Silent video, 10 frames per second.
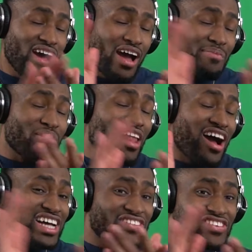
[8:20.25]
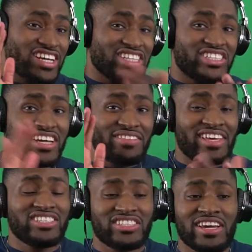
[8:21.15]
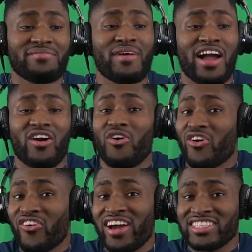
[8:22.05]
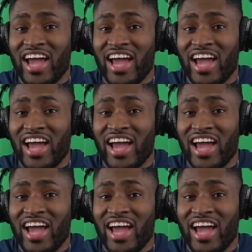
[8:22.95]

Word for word: applause for this shit. This shit might go crazy.